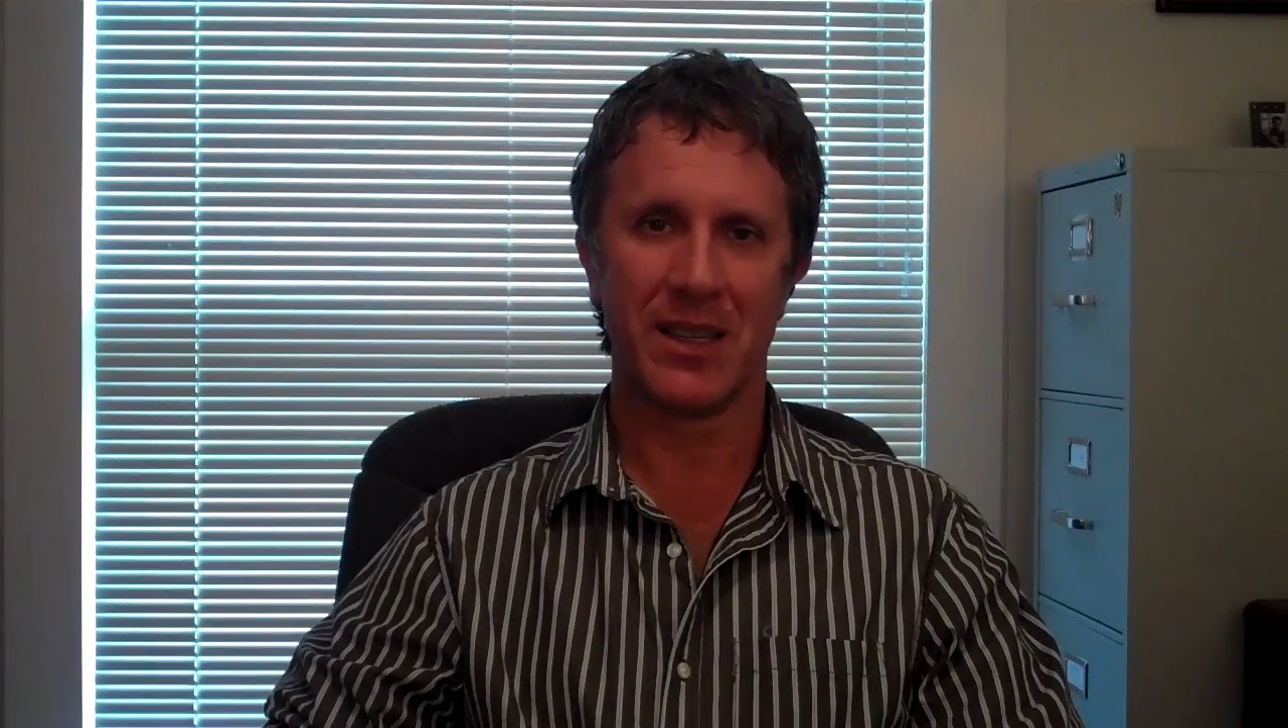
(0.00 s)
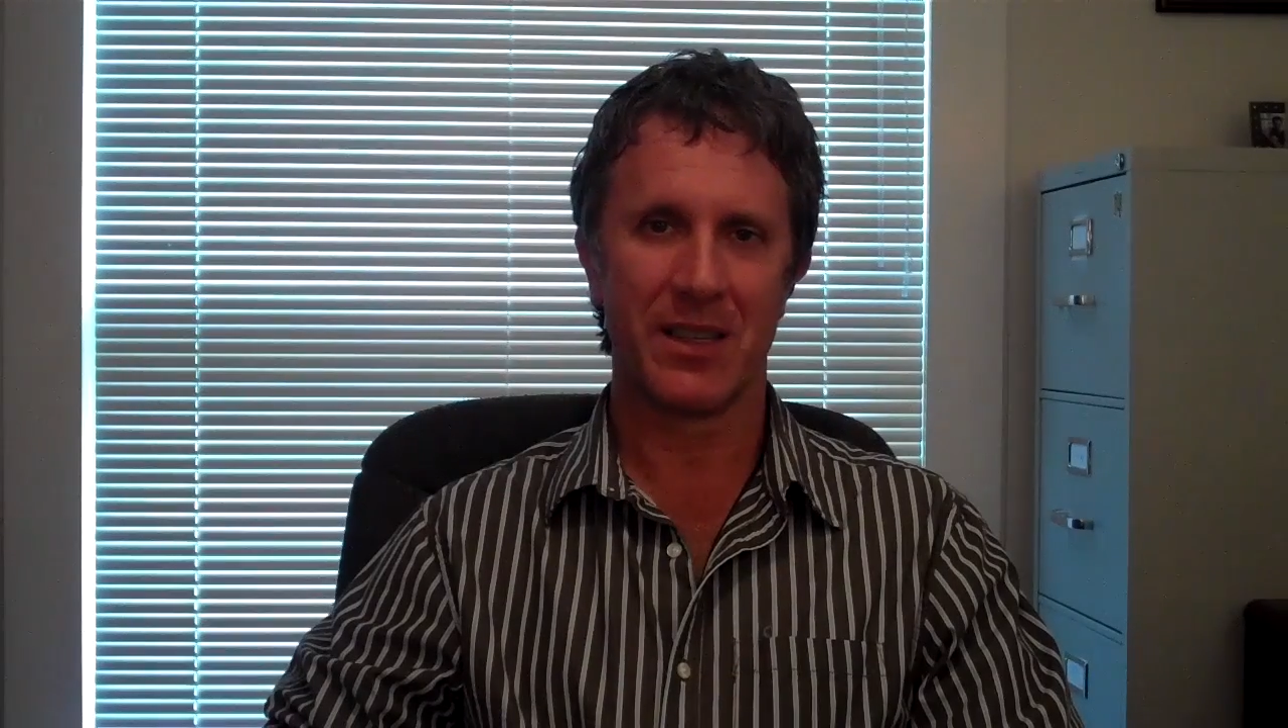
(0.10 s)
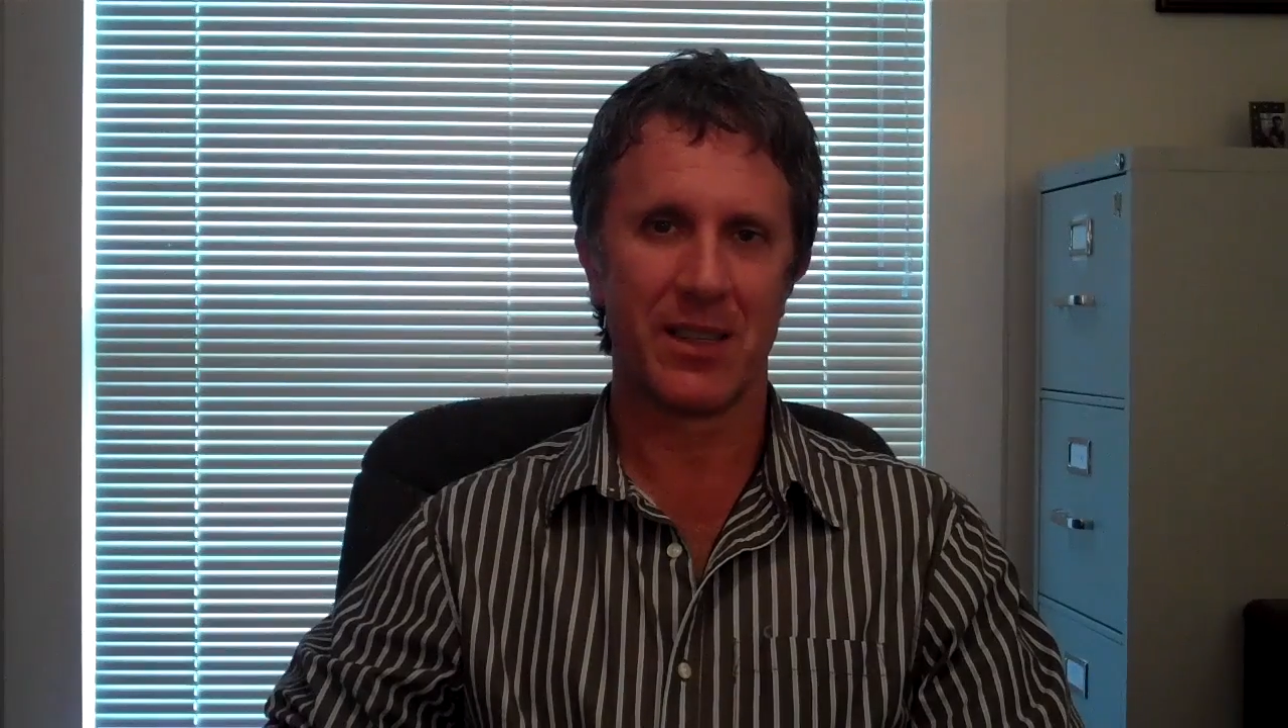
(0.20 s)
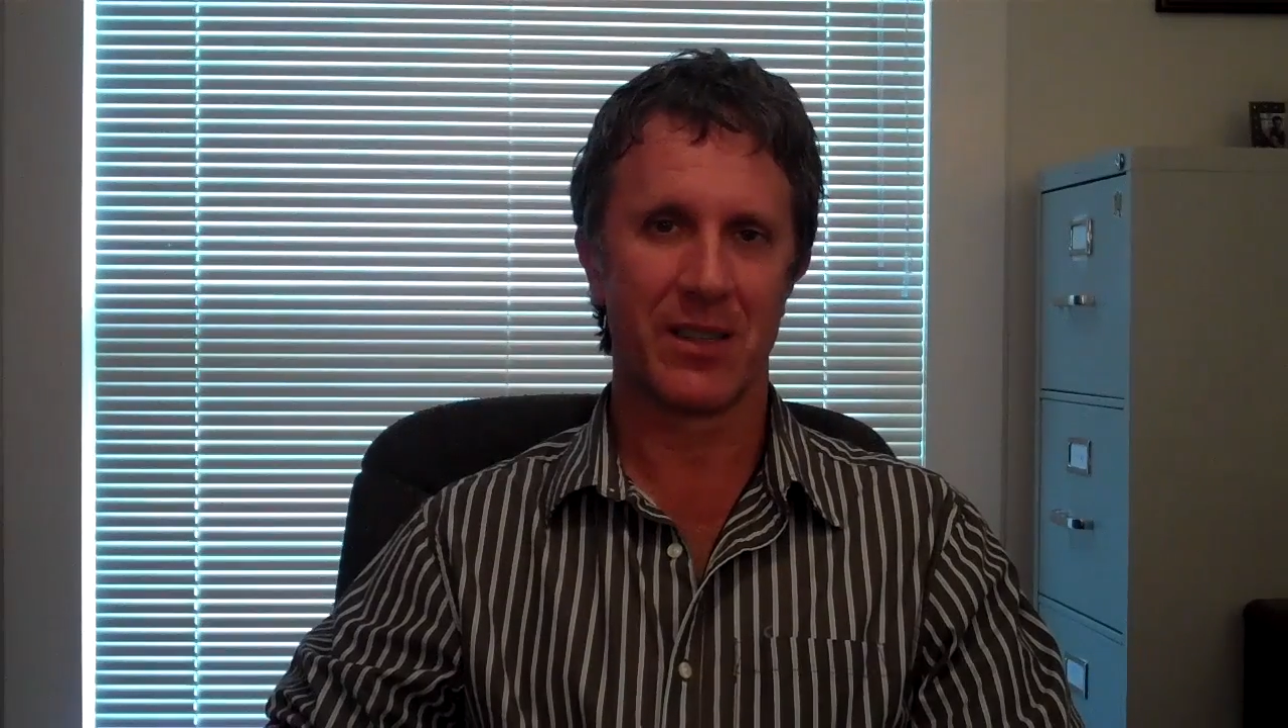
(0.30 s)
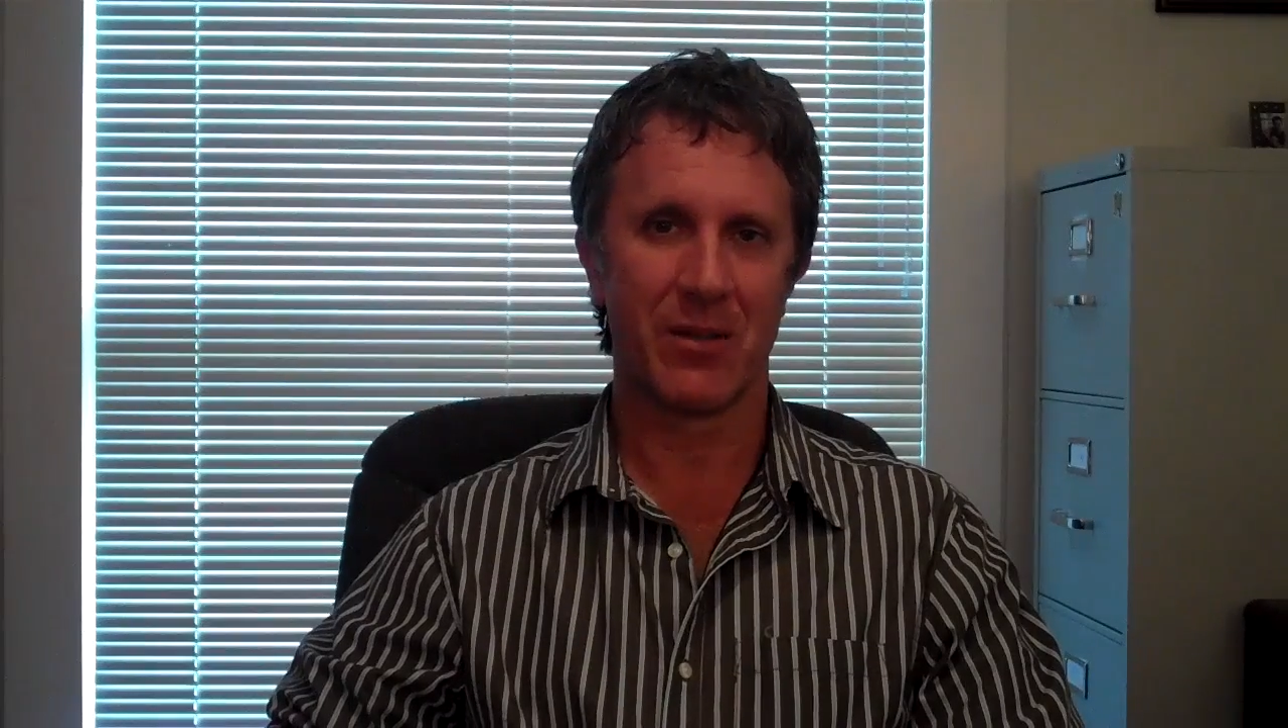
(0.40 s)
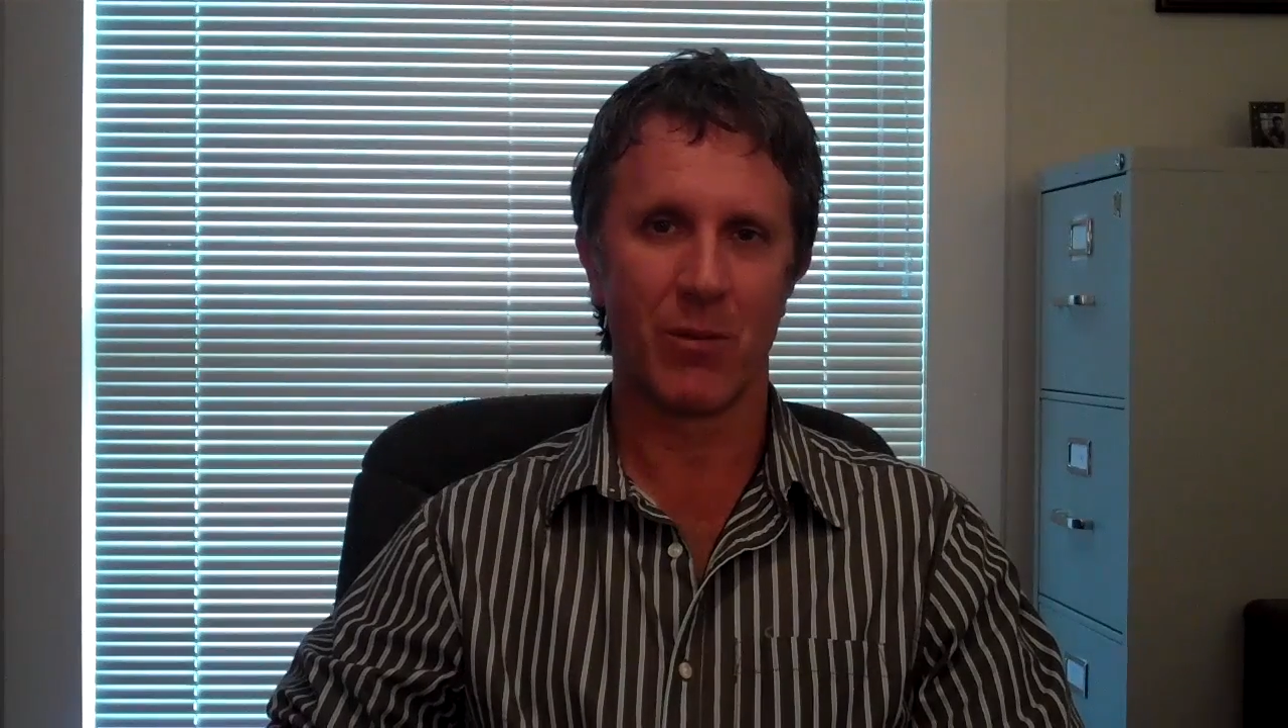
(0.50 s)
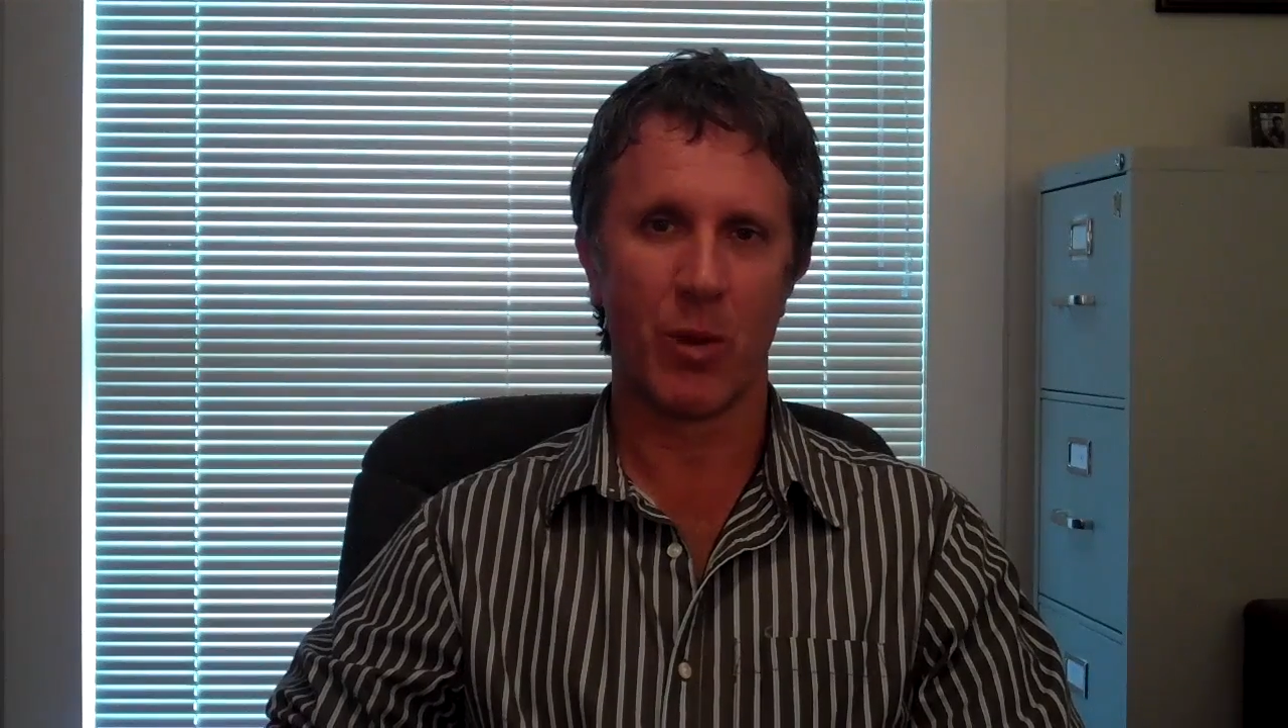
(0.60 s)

his